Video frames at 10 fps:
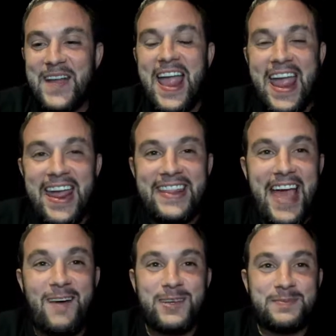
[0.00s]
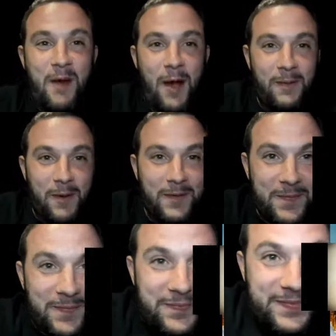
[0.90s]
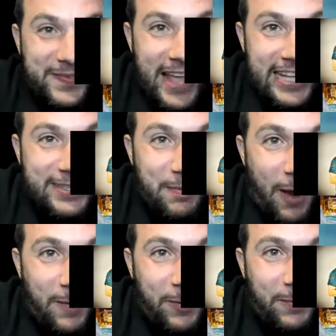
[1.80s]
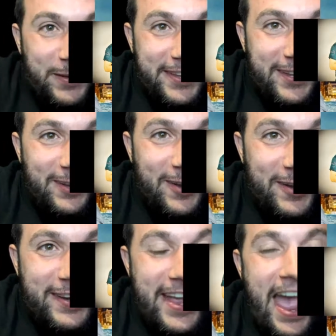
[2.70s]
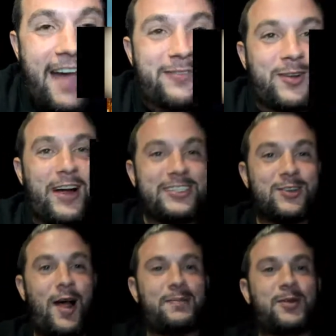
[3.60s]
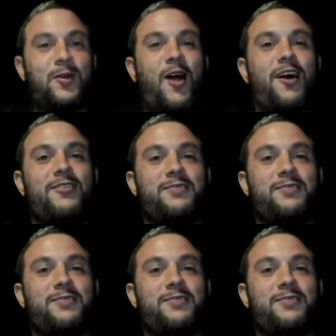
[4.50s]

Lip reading: and that's probably the look after I dropped her off,